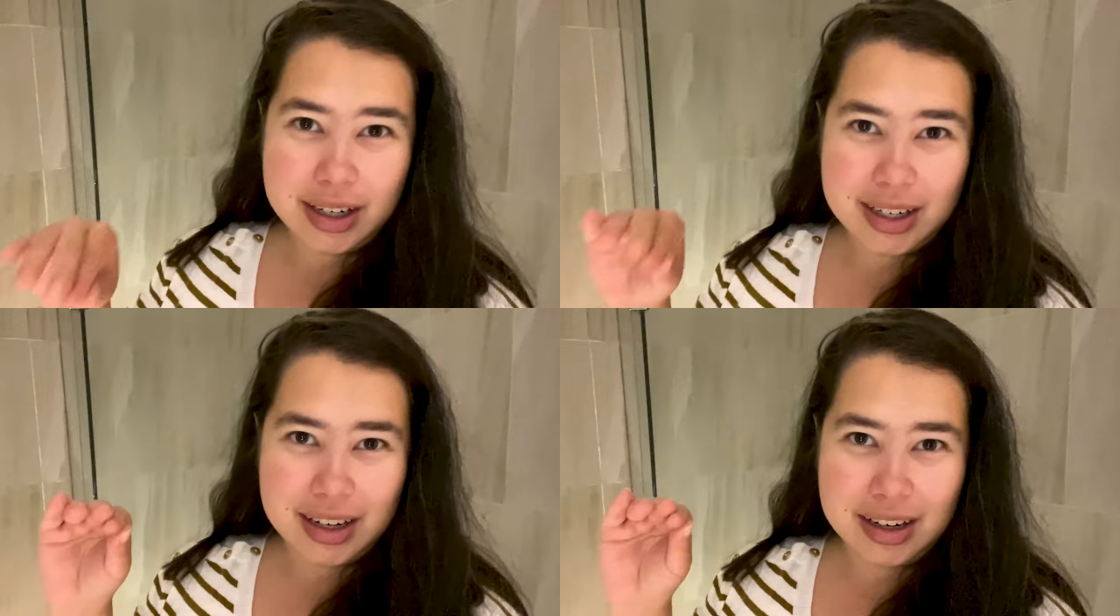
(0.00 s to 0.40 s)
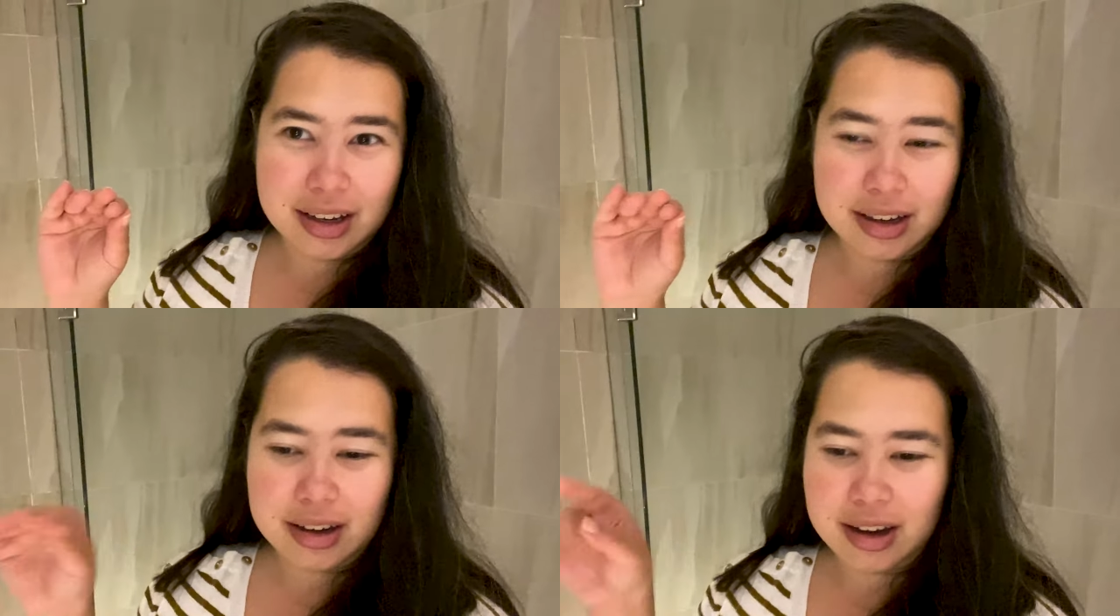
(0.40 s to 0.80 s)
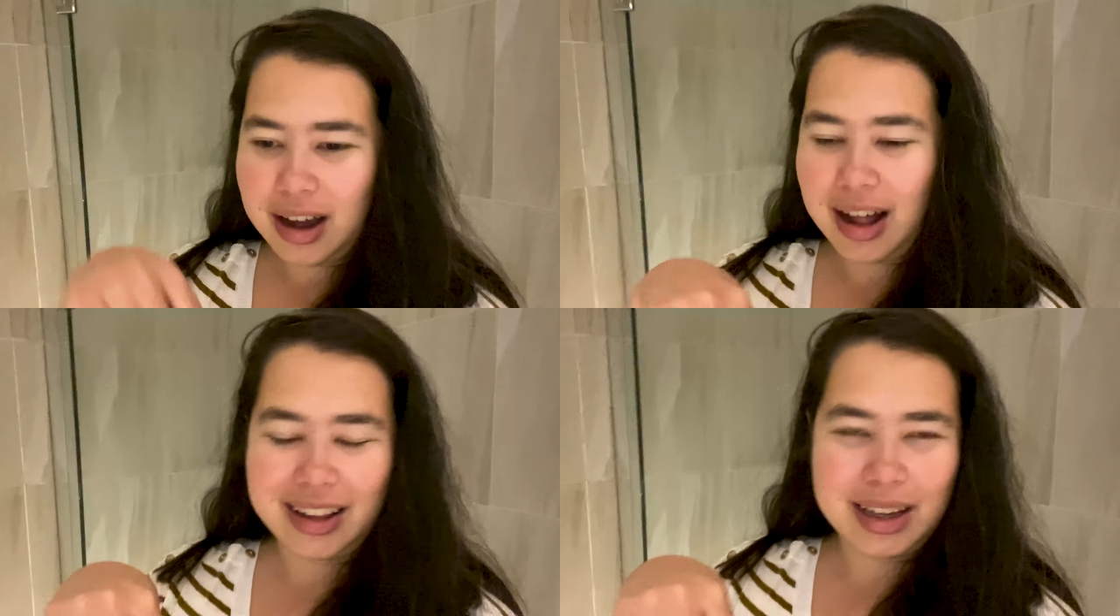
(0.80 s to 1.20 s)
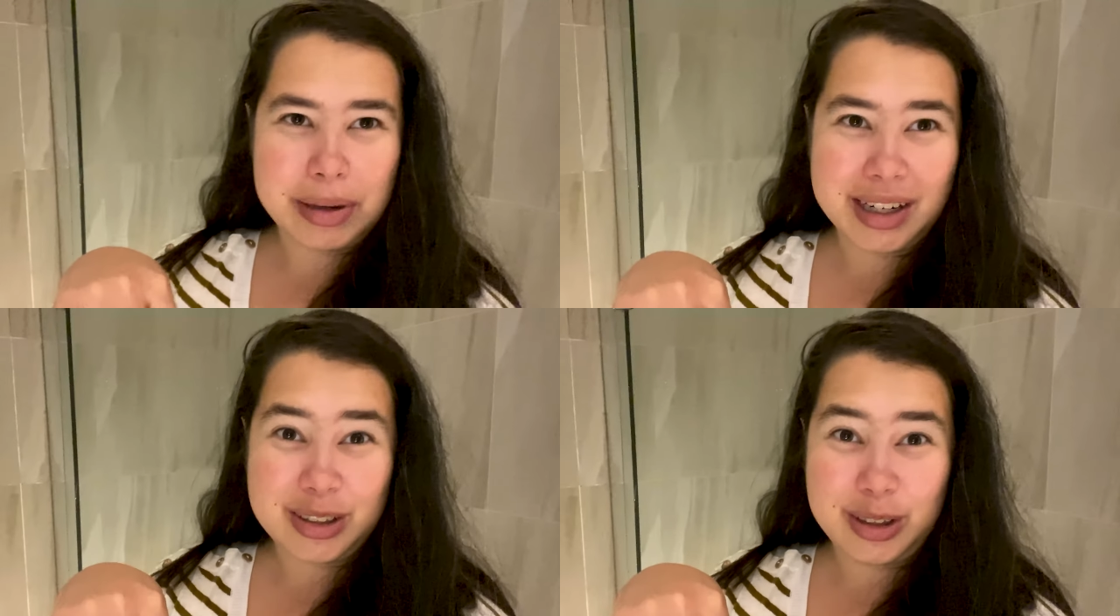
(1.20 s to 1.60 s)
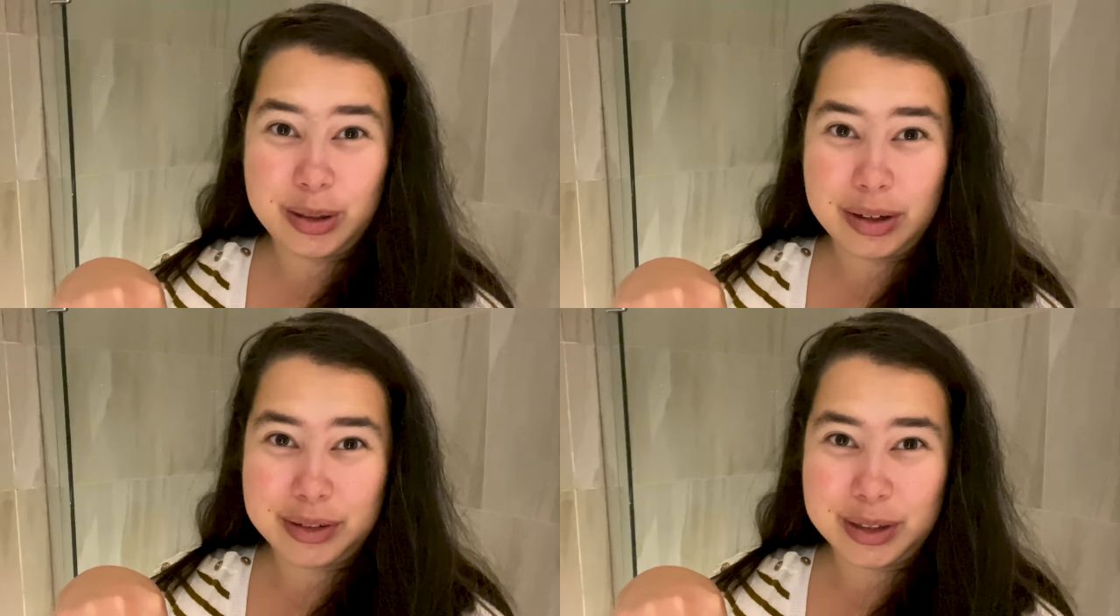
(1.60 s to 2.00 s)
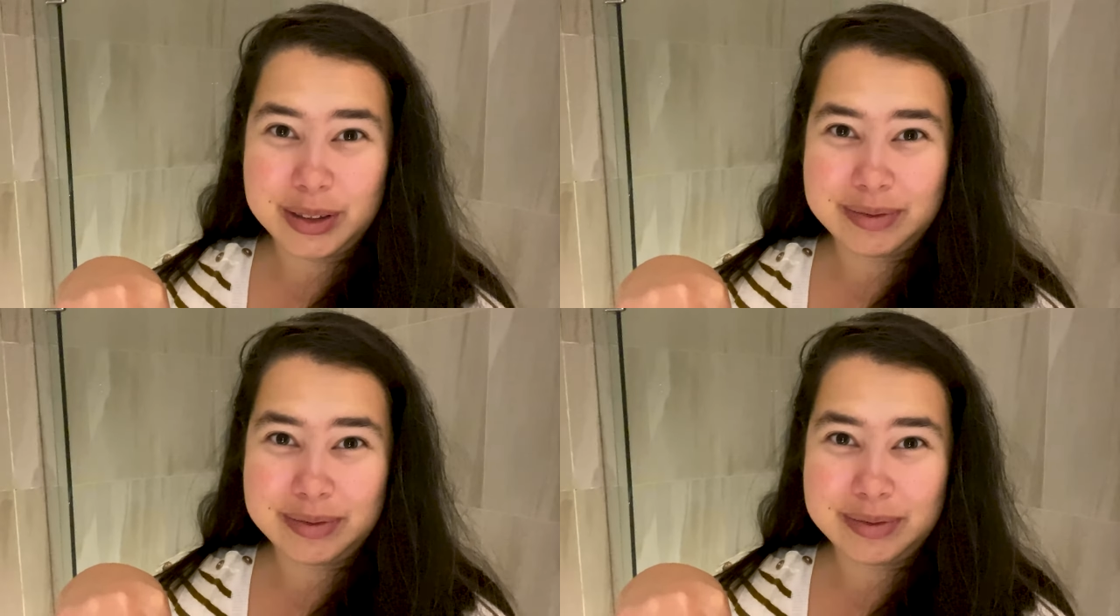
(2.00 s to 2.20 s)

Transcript: and then uh, I'll get back to you after.